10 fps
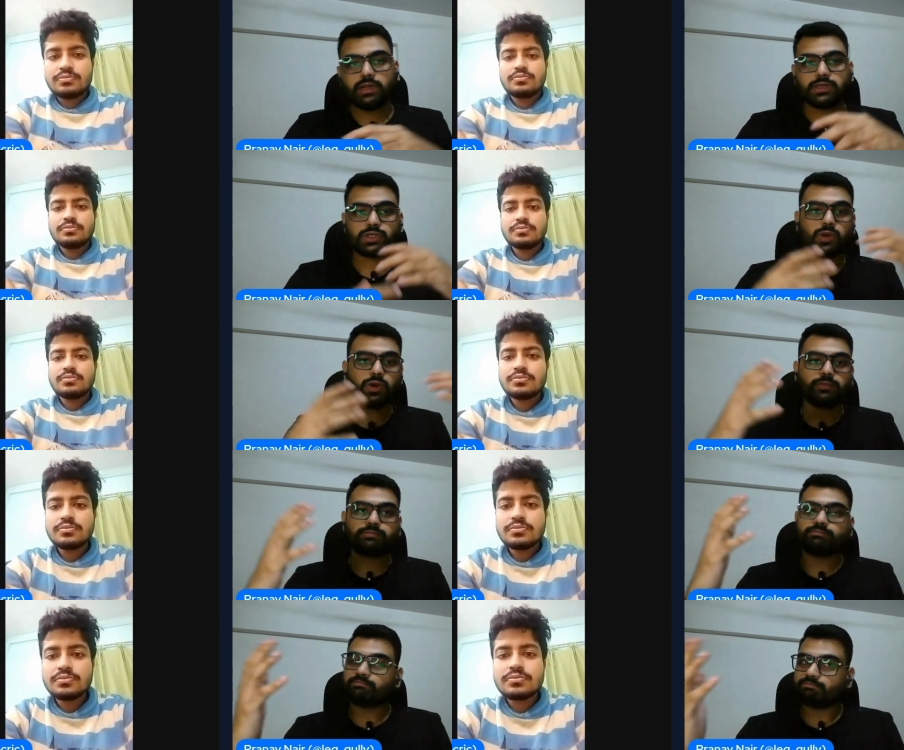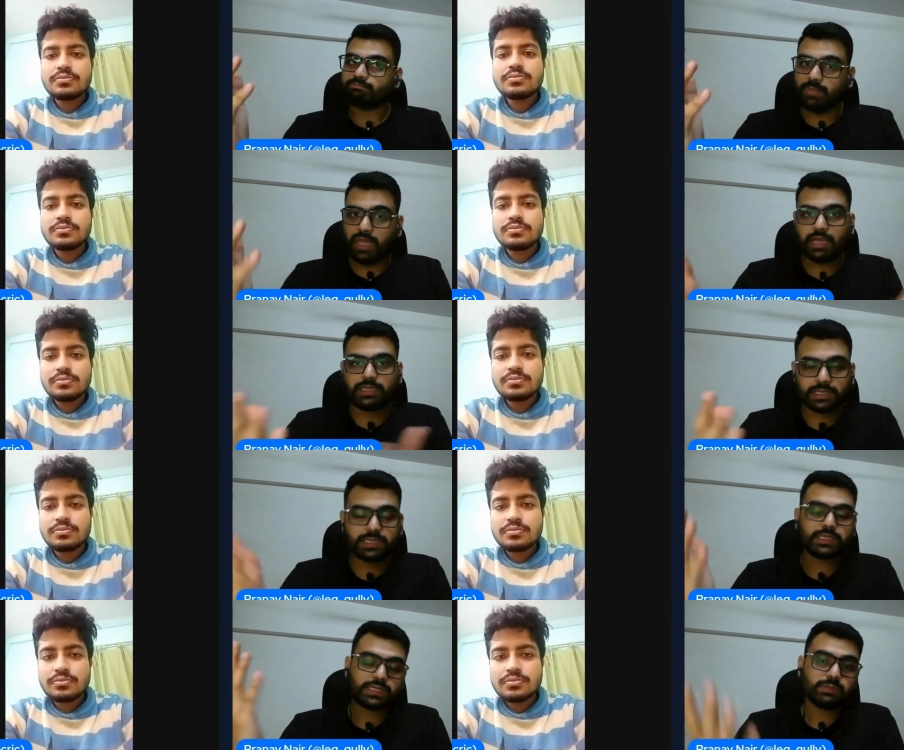Speaker 1: So, yeah,
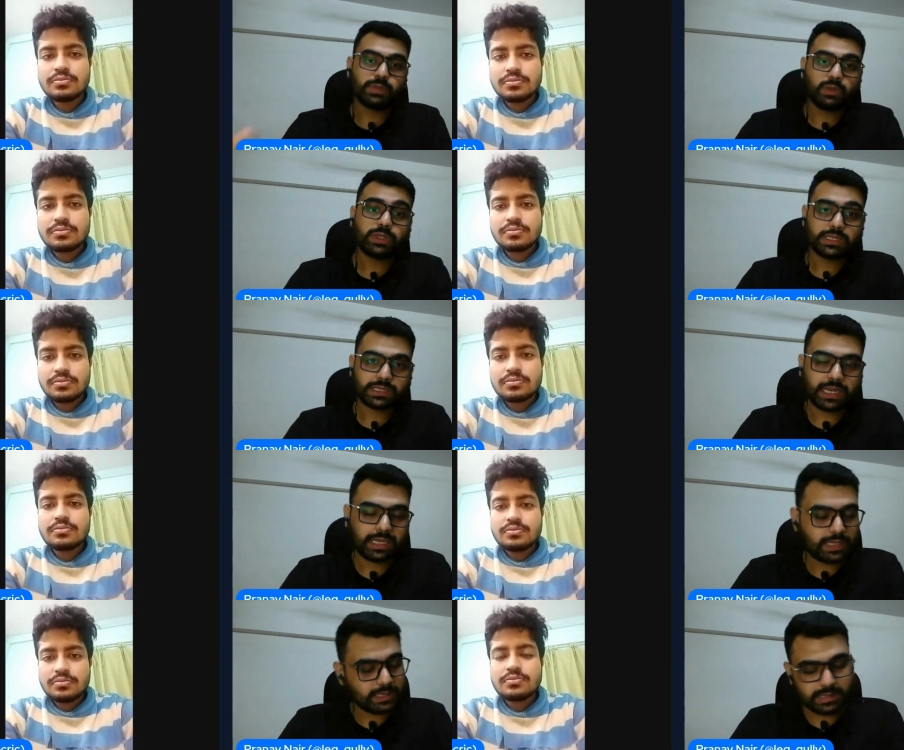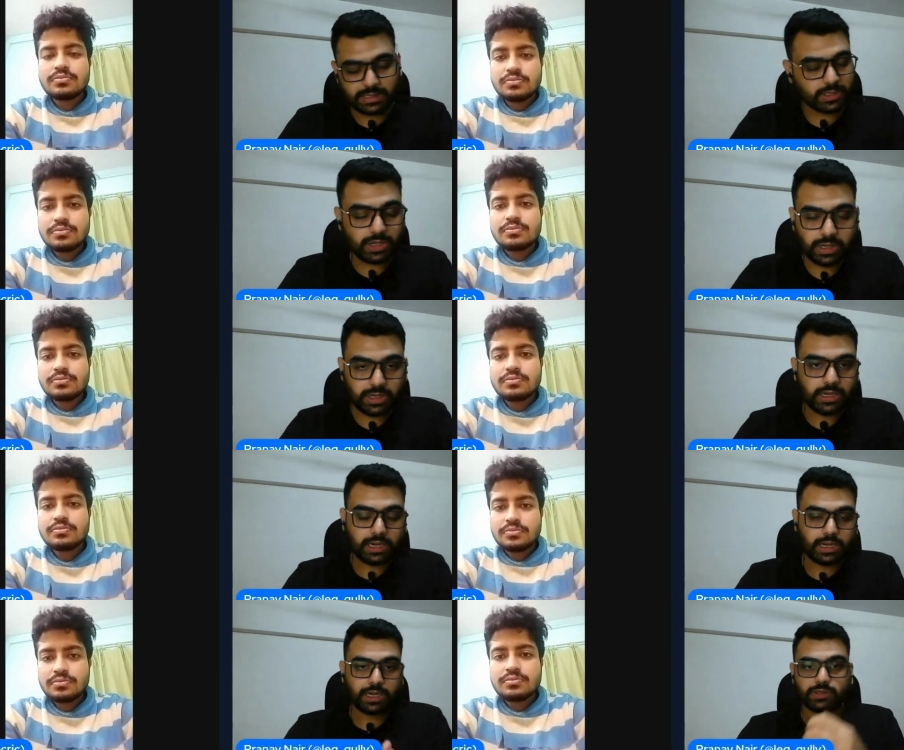just just be with the side. That's that's all I'd,
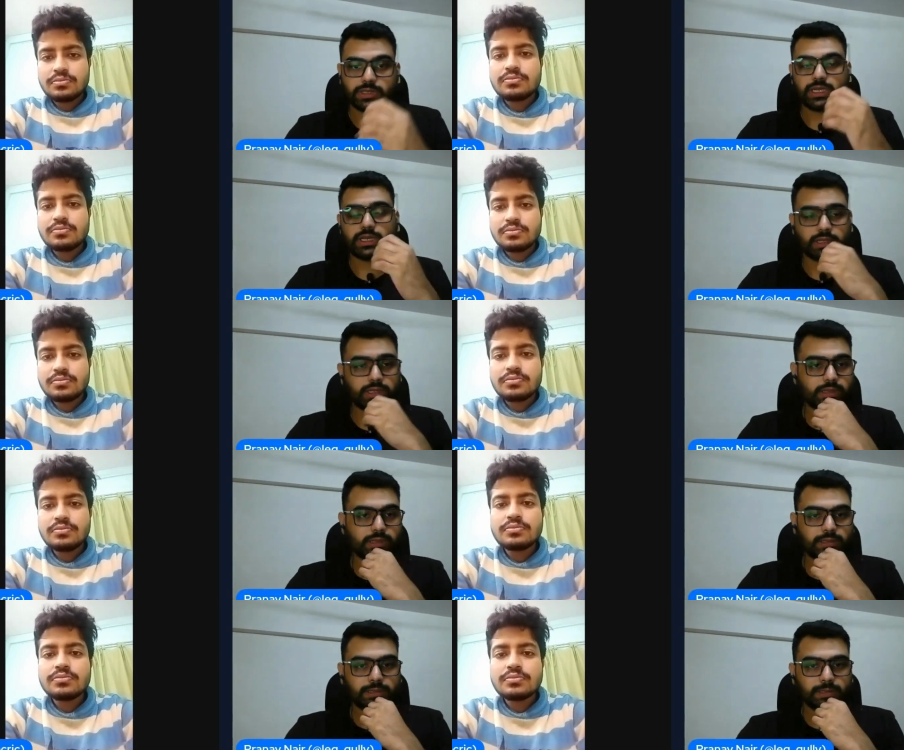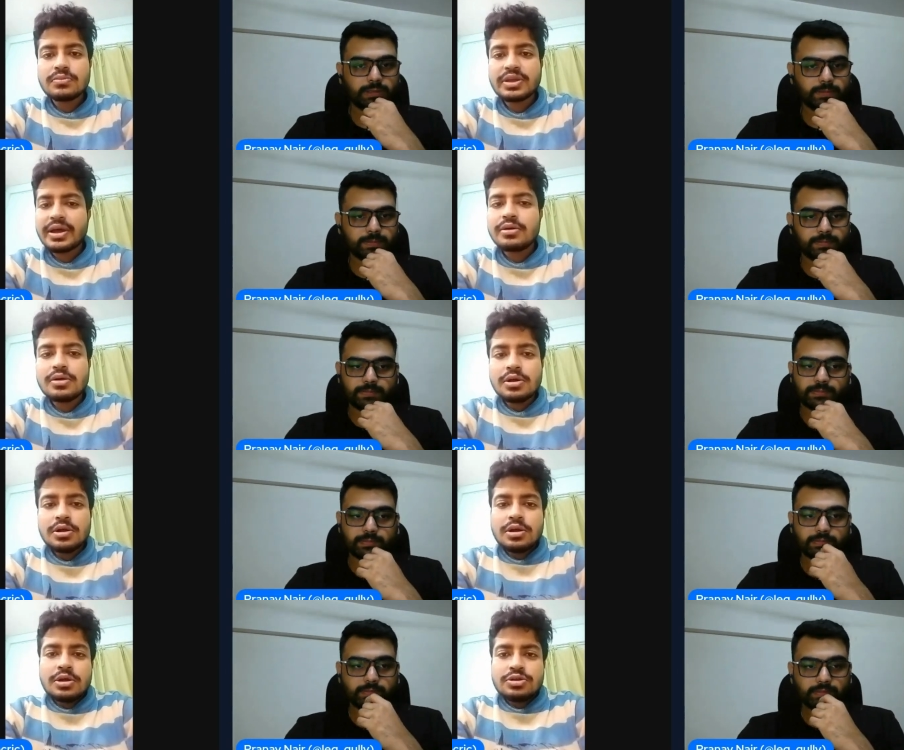I'd like to say.
Speaker 2: Yeah.
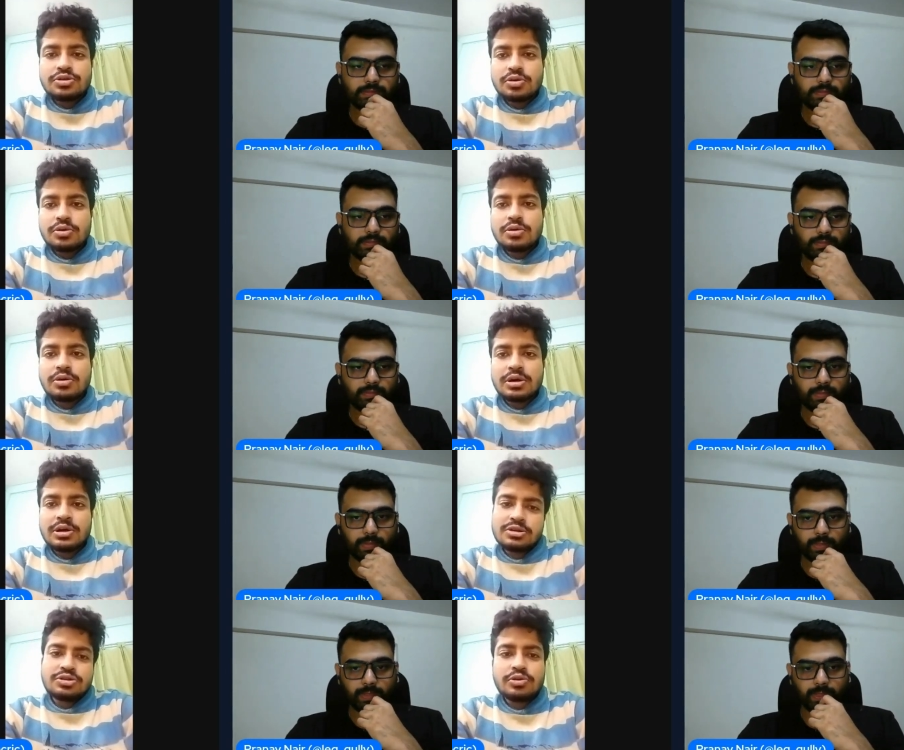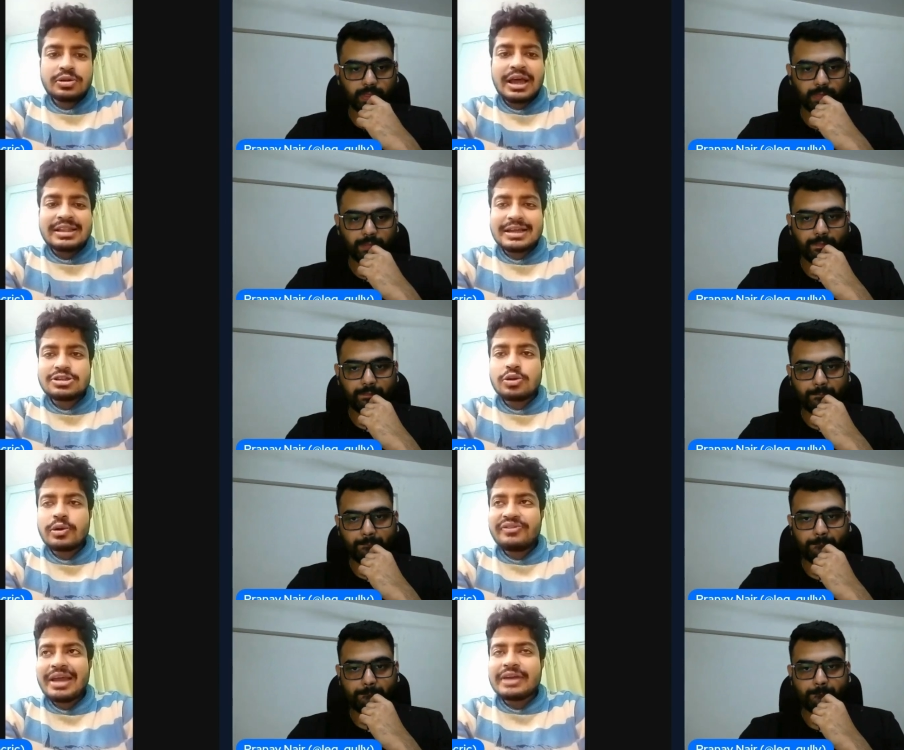So, uh, so yeah, that's
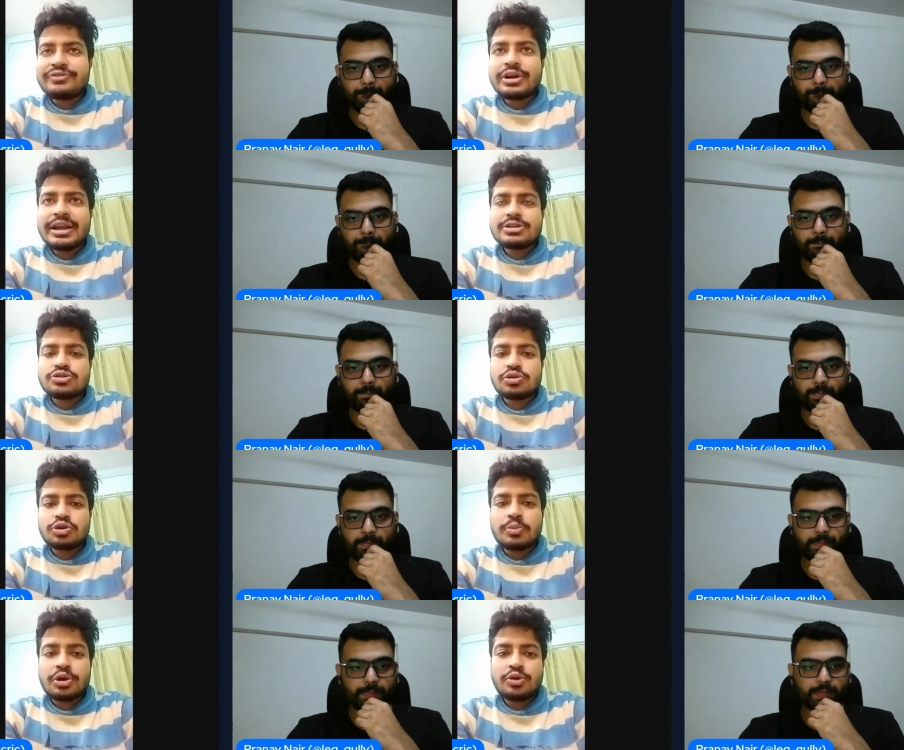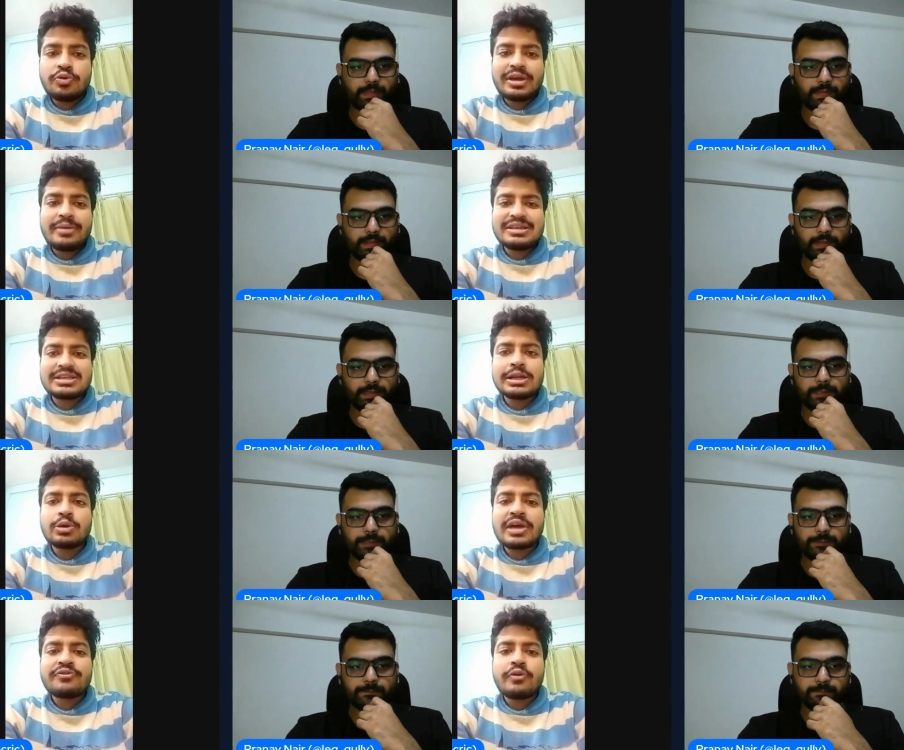all what we had for today. So tomorrow we are
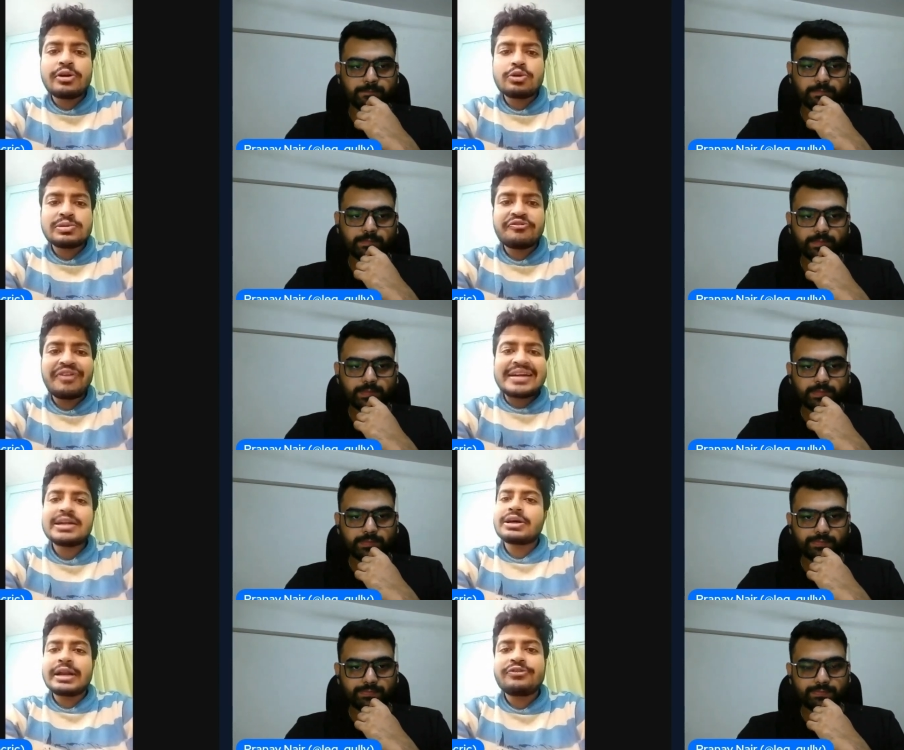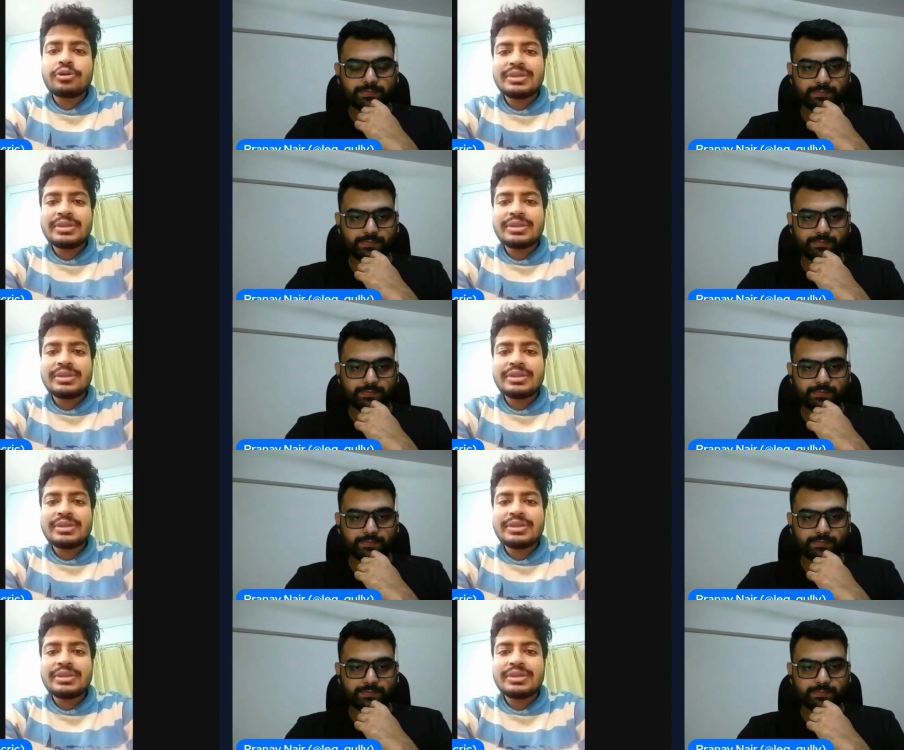basically looking forward to some fight and grit